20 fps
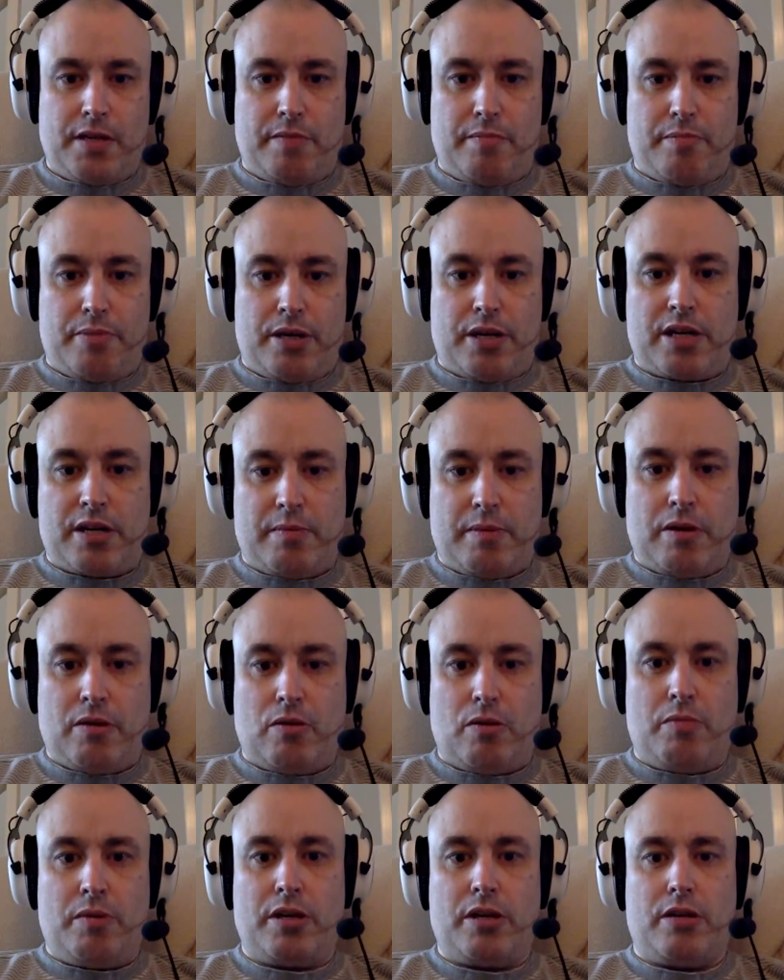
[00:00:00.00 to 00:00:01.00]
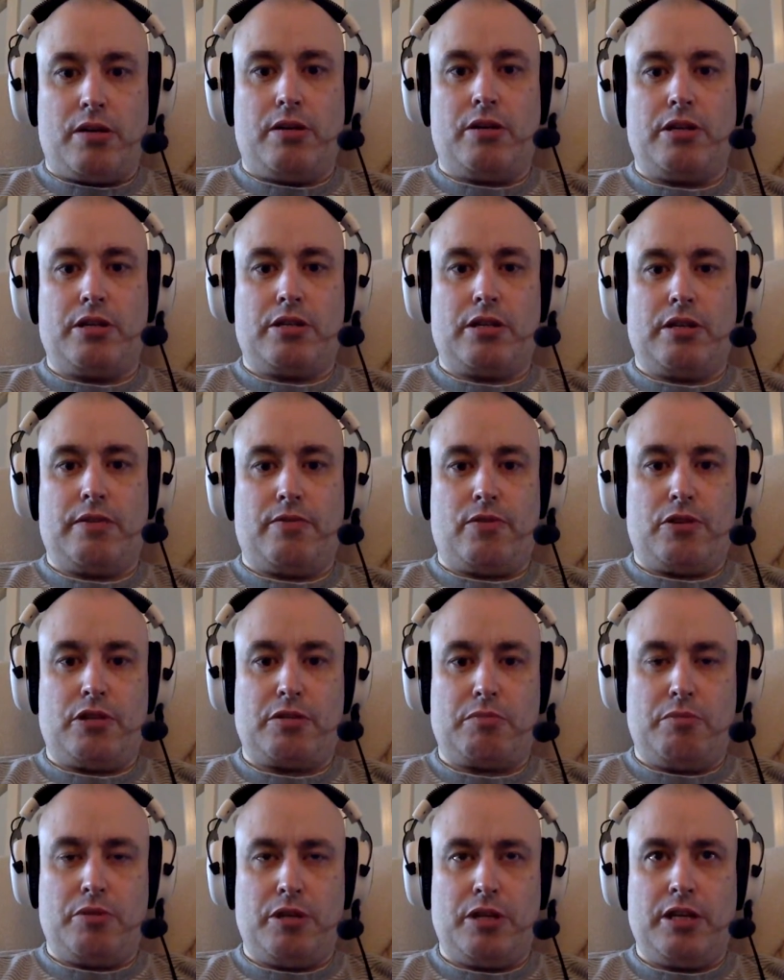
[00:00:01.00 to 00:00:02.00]
brag about, oh my god, he's going to have all
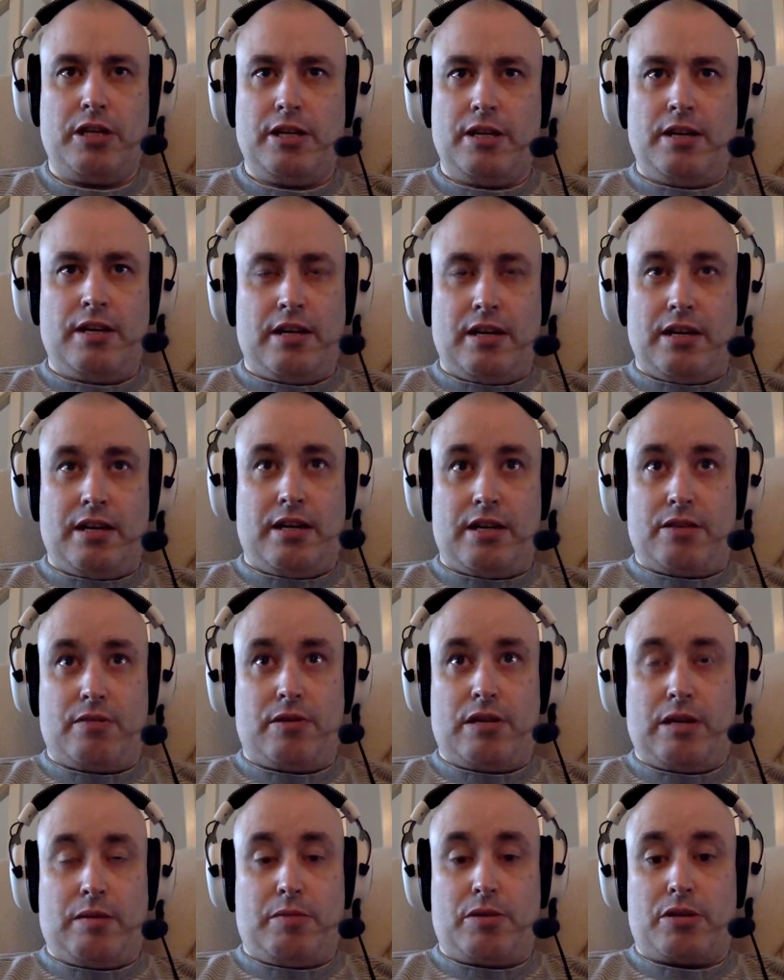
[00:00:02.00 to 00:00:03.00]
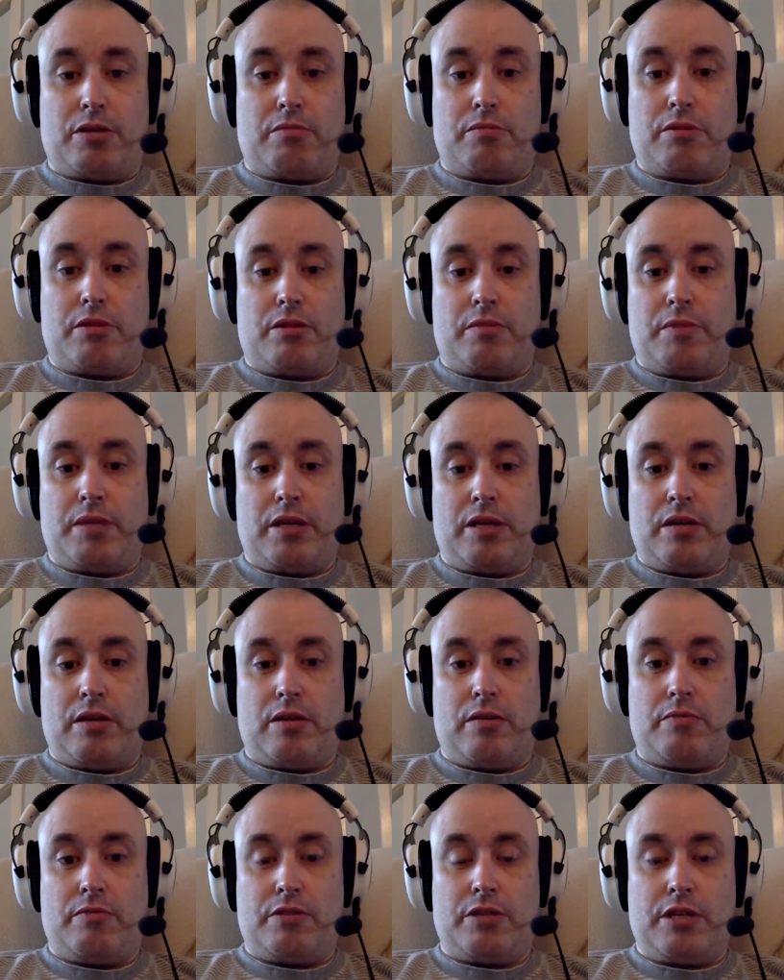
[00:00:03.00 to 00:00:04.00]
this money. I don't know how much I'm going to be
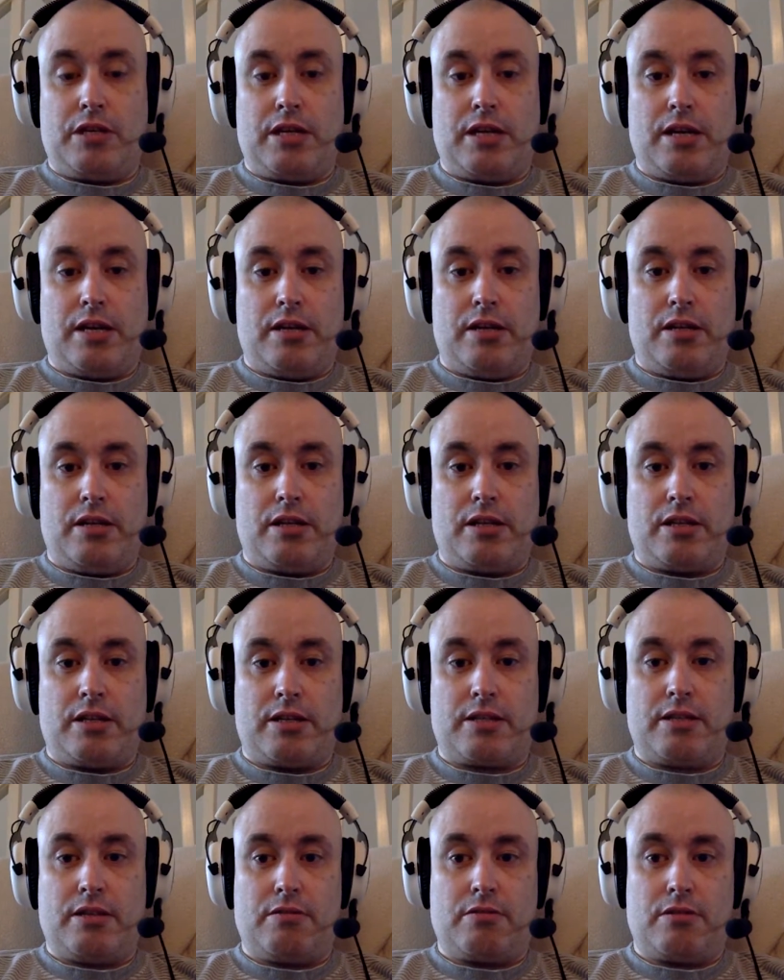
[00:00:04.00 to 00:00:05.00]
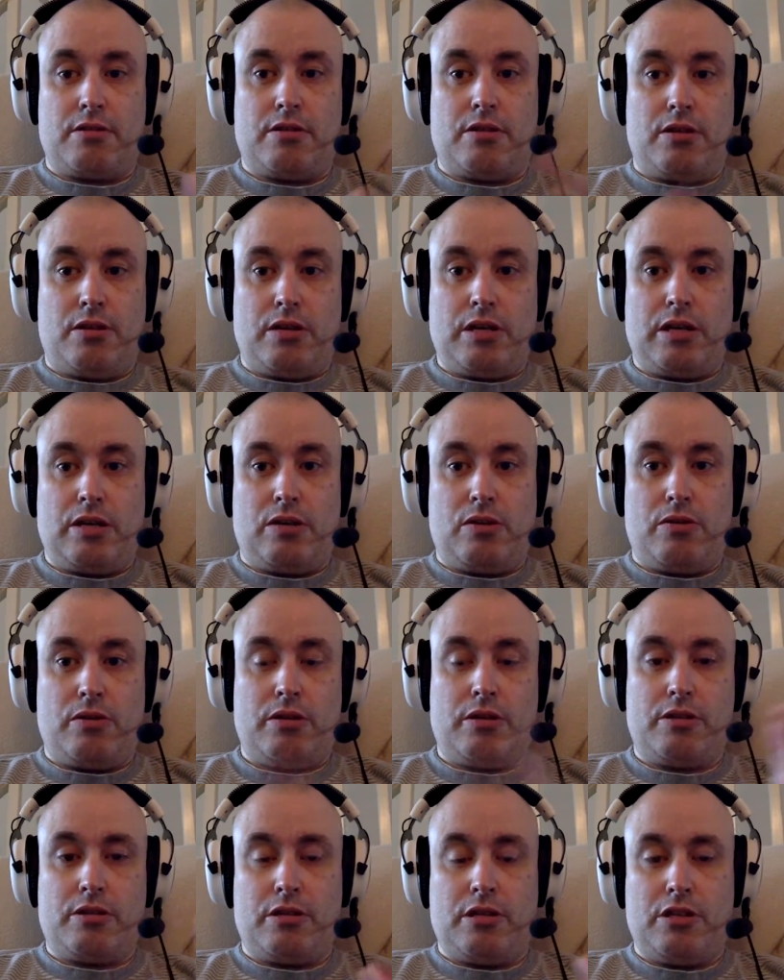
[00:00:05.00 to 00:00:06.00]
honestly getting. Like, that's down to like
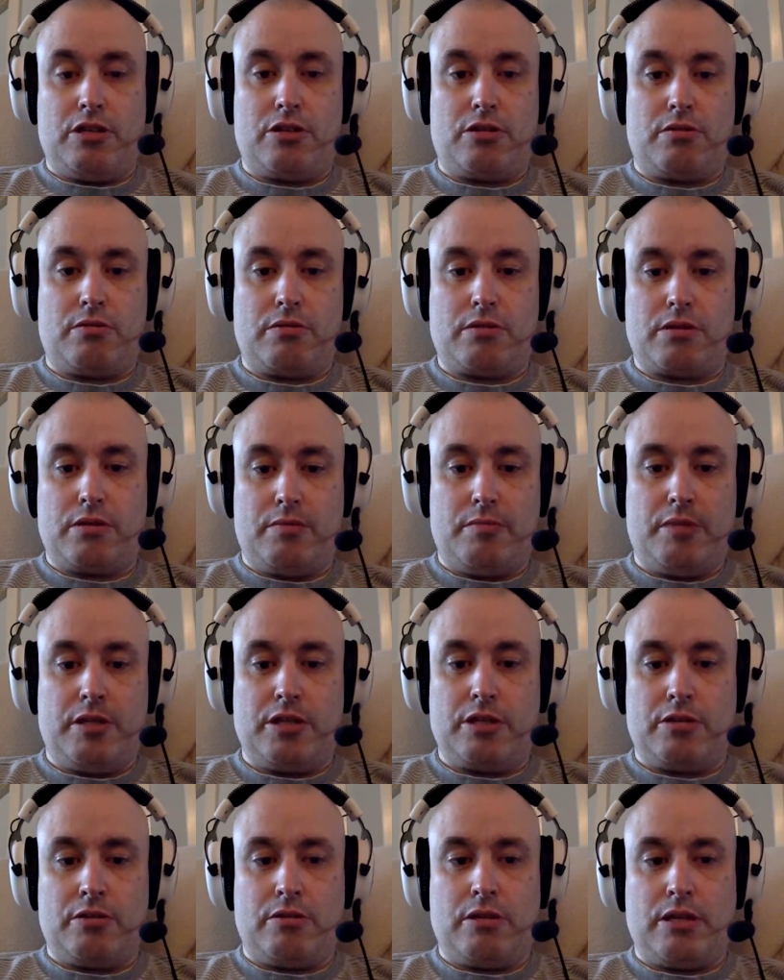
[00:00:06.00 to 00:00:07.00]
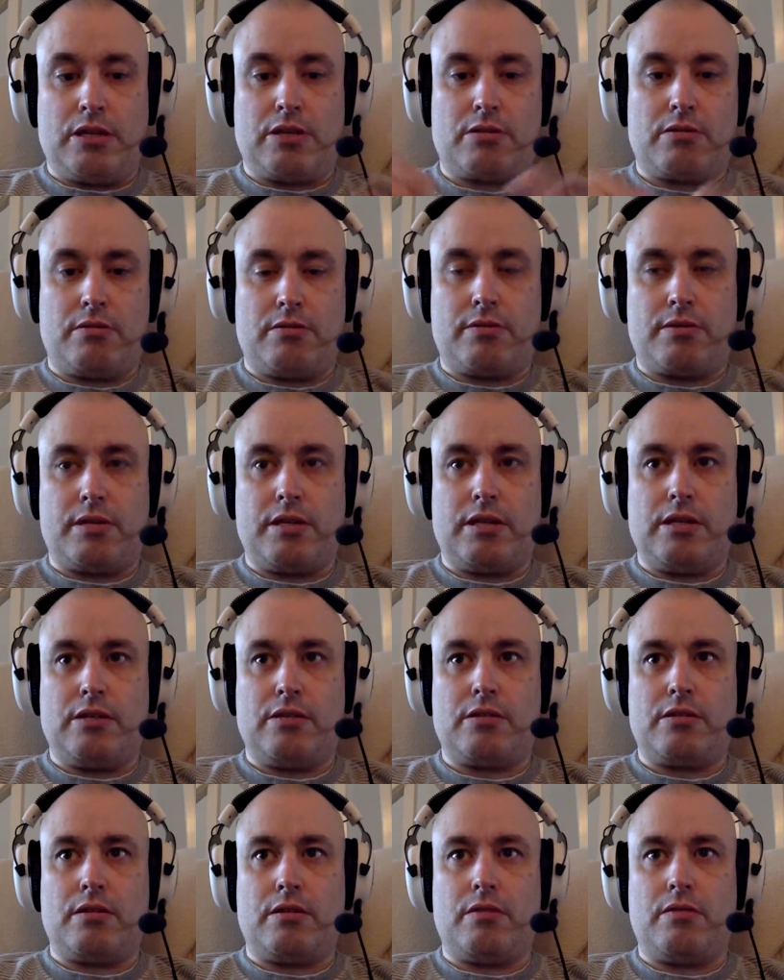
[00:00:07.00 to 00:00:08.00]
lawyers and insurance companies and all that sort of thing.
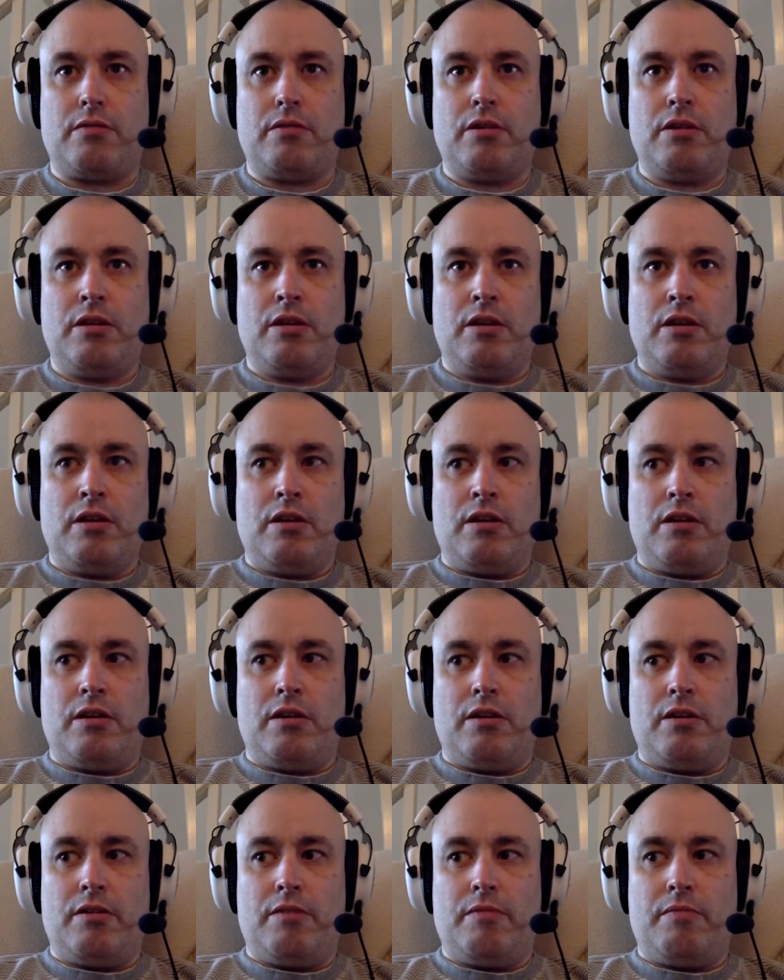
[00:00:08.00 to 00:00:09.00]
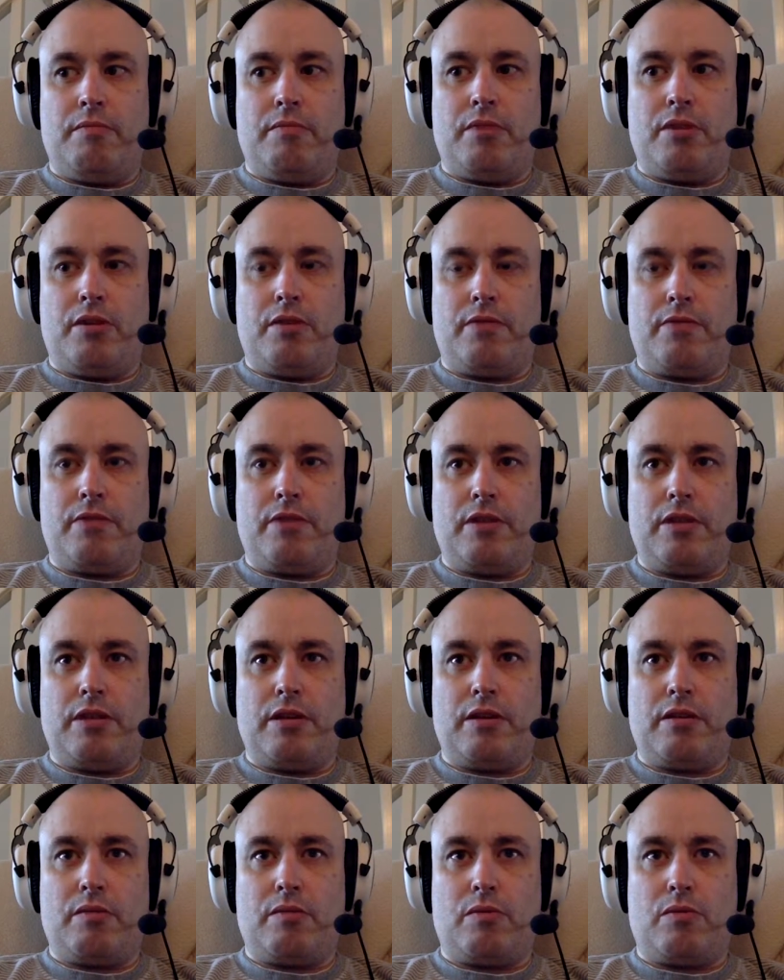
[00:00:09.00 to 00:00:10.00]
So hopefully
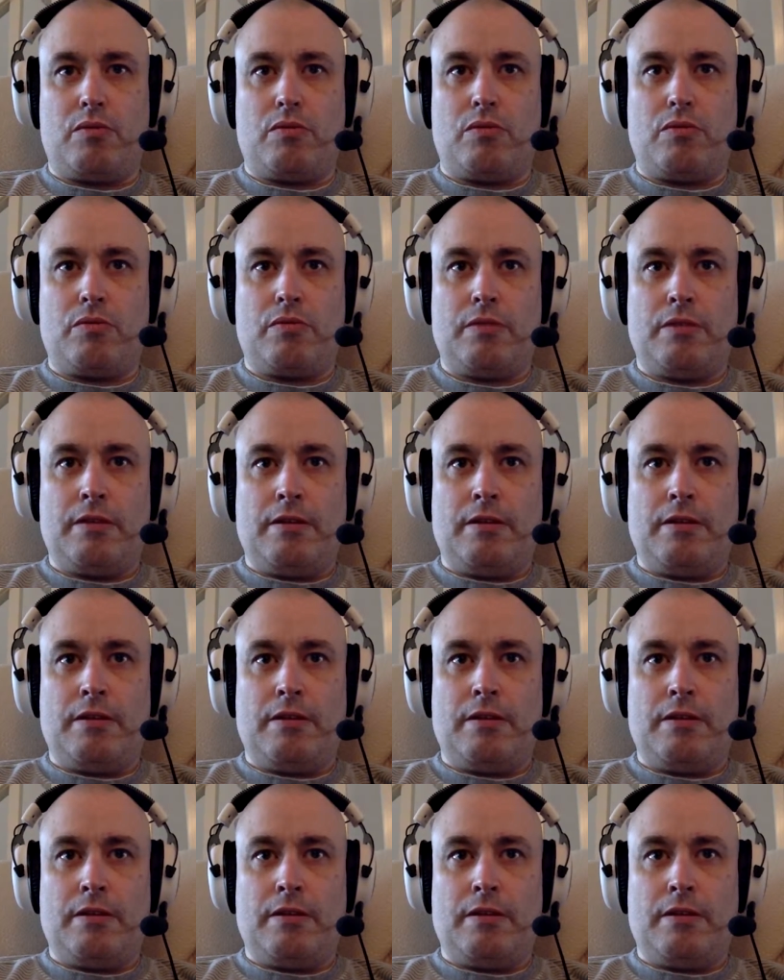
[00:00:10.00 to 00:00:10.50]
that will